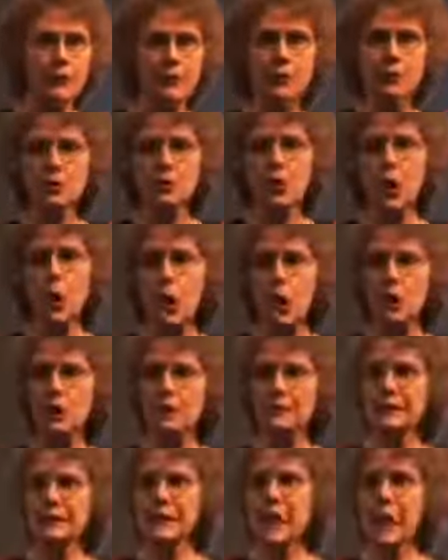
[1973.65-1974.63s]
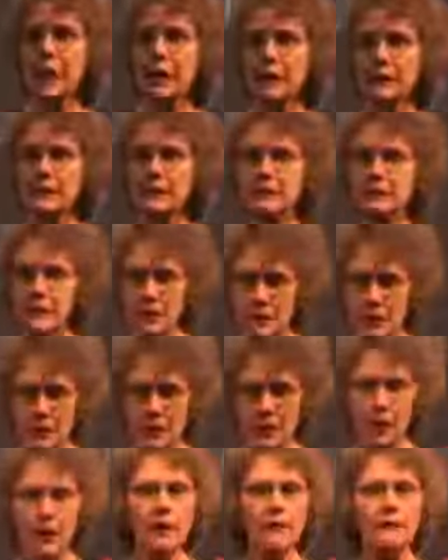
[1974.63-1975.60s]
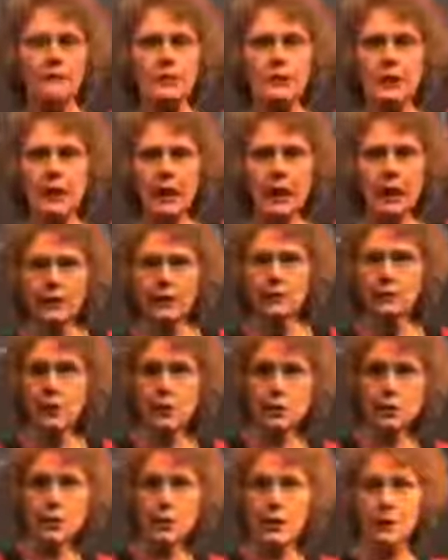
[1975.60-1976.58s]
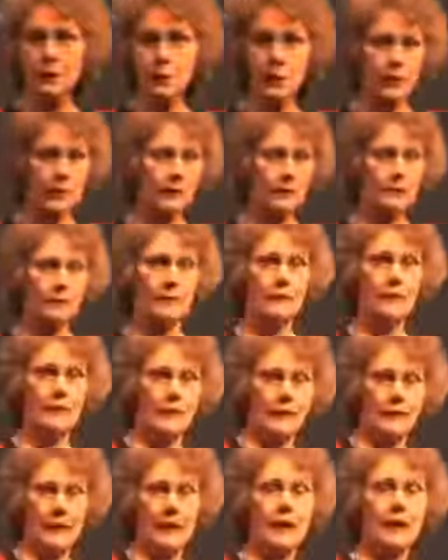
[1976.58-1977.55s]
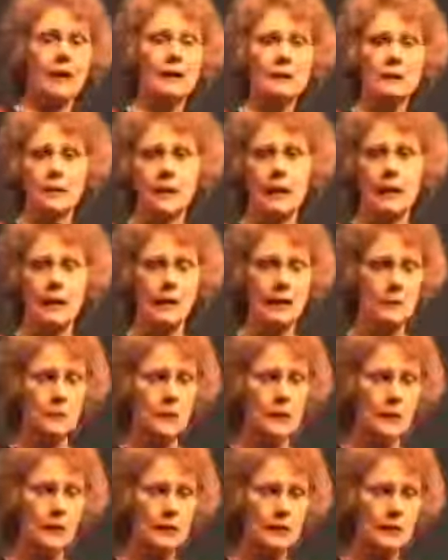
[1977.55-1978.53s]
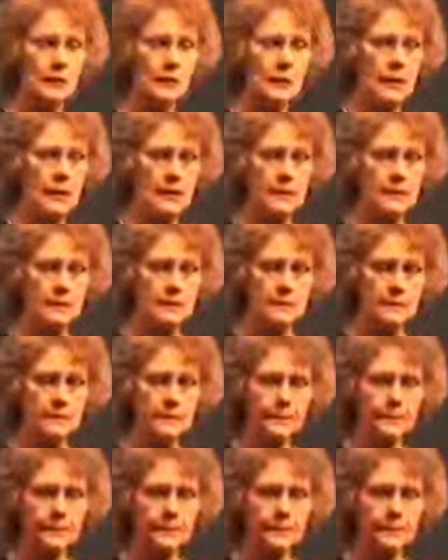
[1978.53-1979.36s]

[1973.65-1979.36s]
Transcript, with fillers: These are all signs of dehydration and, what, and anxiety and panic attacks.